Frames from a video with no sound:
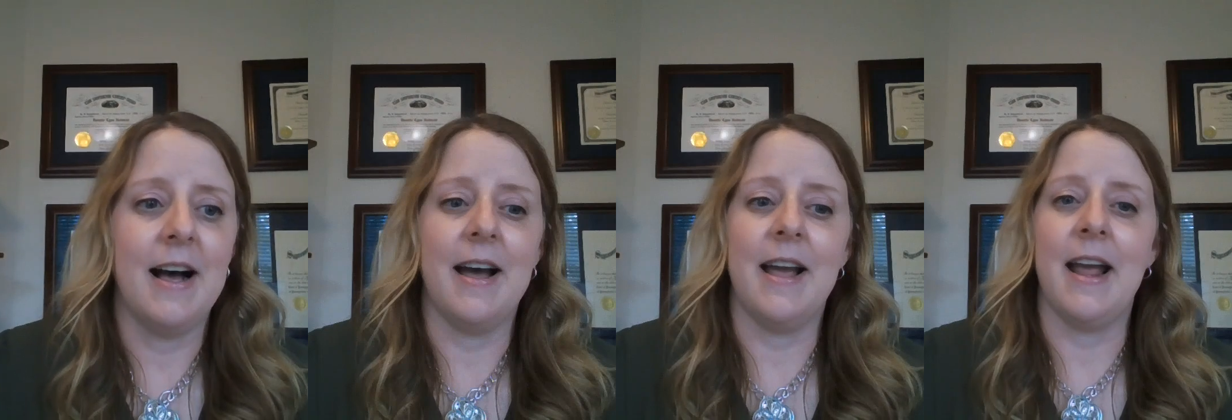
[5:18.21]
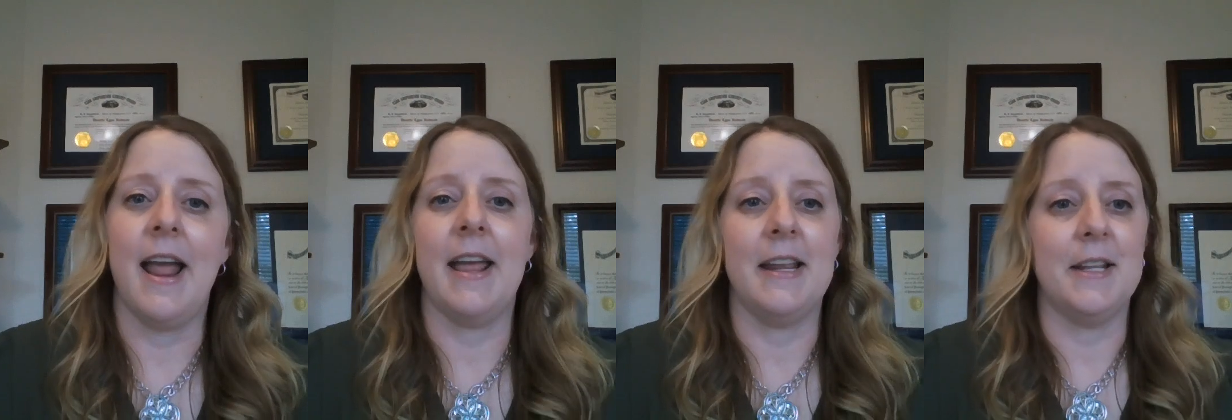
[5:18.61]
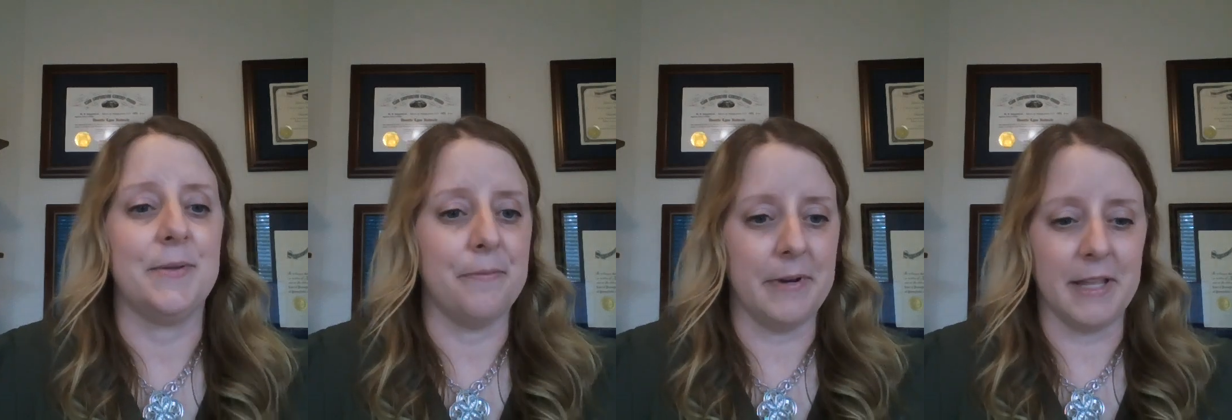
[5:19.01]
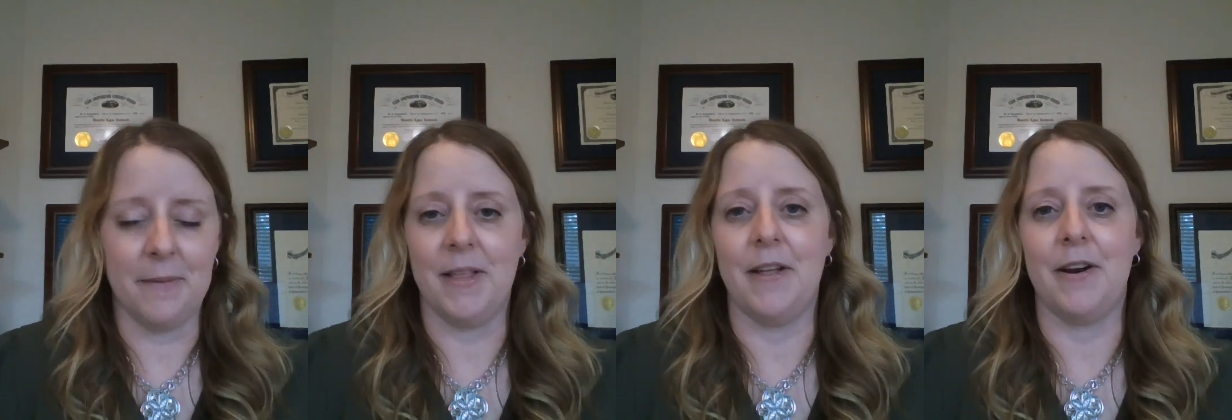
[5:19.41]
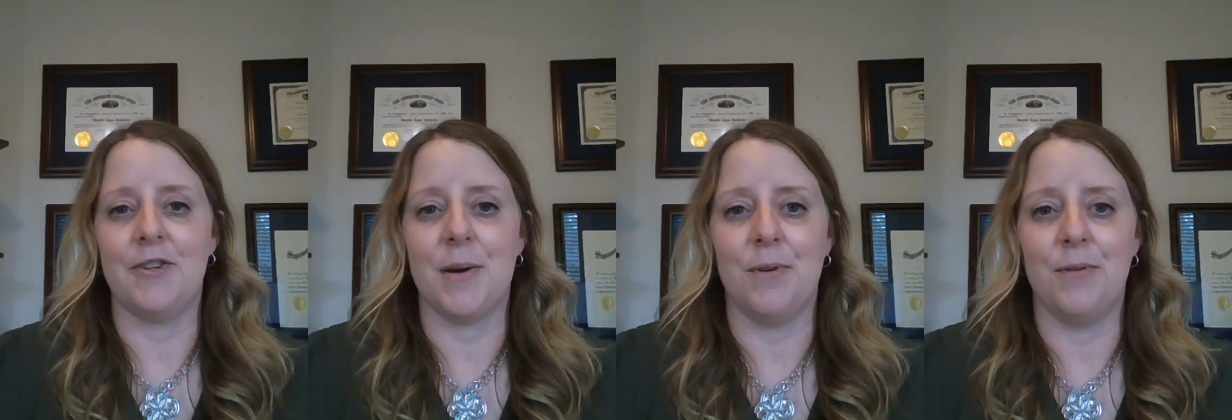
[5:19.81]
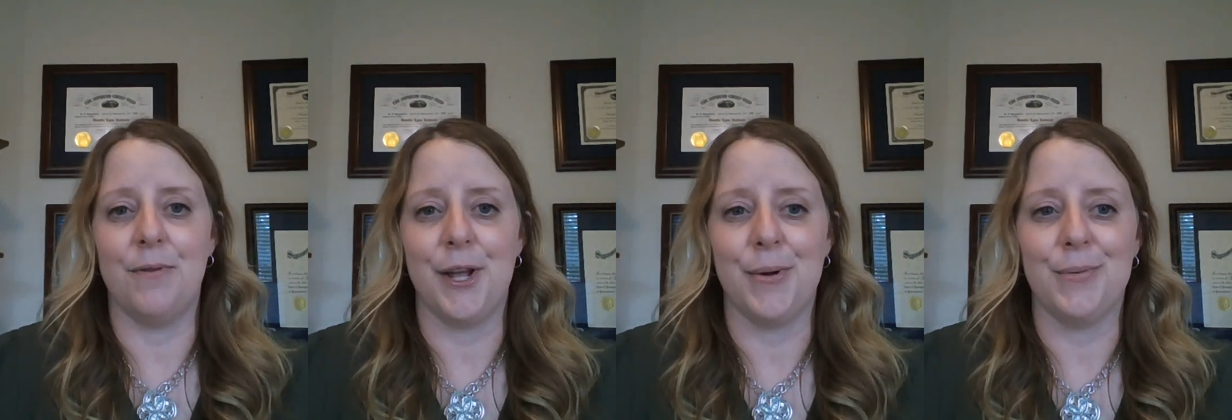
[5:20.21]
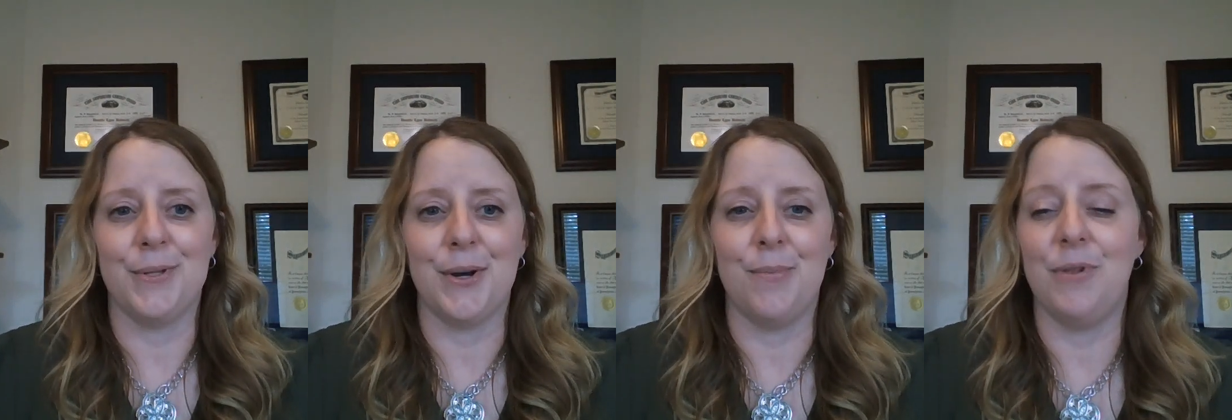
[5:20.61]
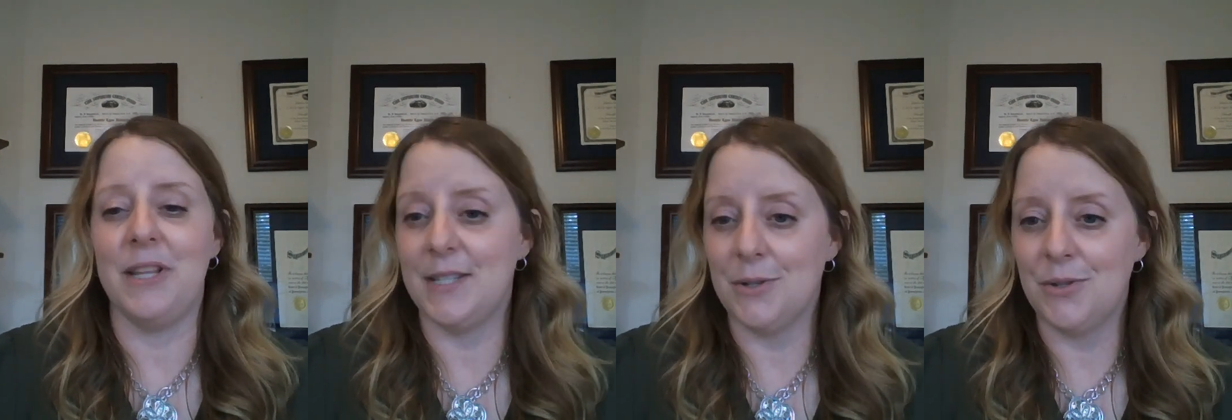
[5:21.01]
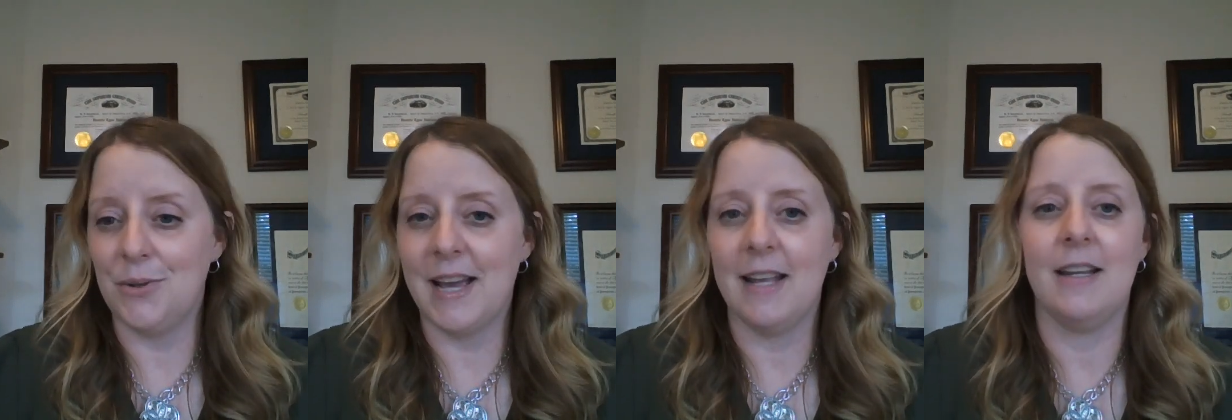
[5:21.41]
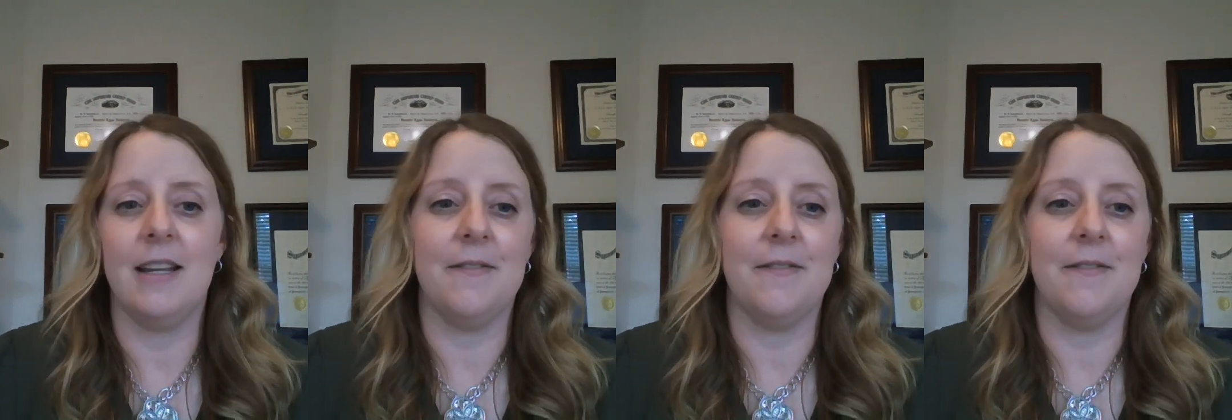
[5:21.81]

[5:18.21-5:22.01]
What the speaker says: and it's really be a lot of trouble for you. So please don't do that.